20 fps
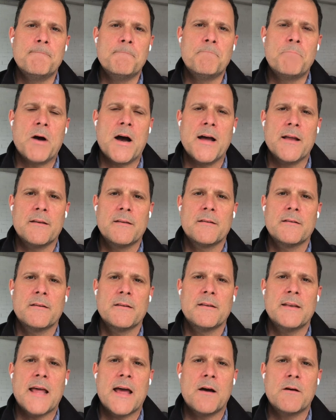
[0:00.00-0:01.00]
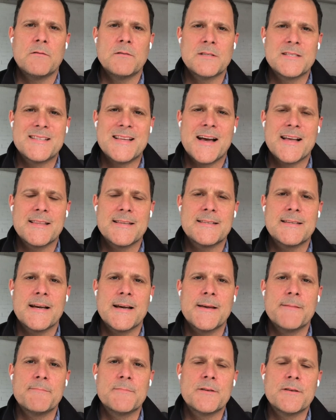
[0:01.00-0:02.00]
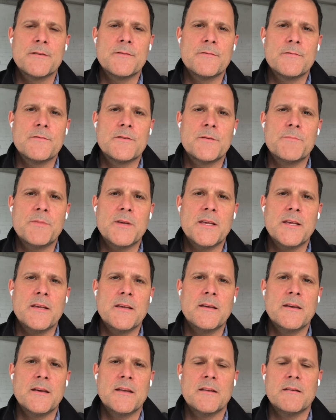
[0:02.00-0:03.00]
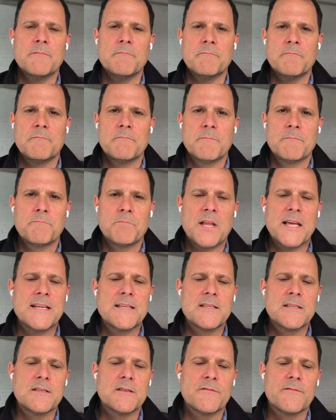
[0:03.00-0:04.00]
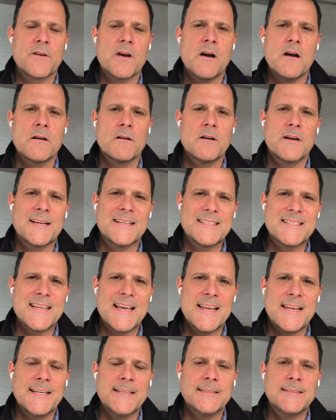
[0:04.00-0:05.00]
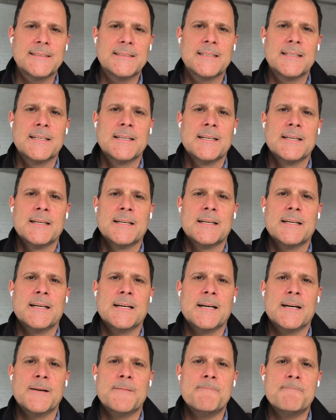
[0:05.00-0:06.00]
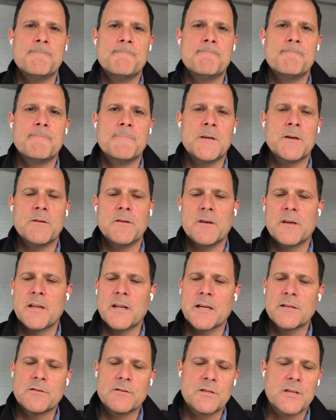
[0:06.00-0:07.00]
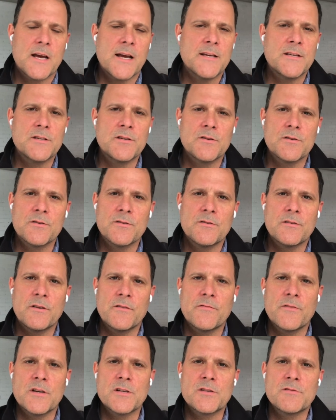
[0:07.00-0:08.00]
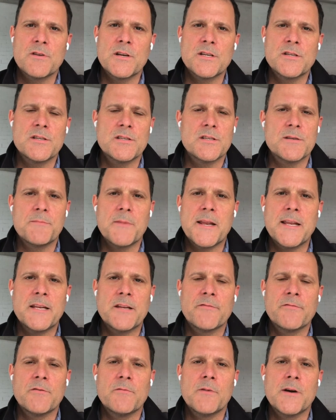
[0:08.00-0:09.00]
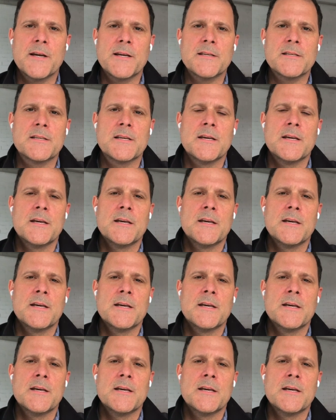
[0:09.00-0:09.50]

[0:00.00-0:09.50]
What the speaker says: But now is not the time to be in places of congregate settings. You know, you can exercise your frustrations in many different ways,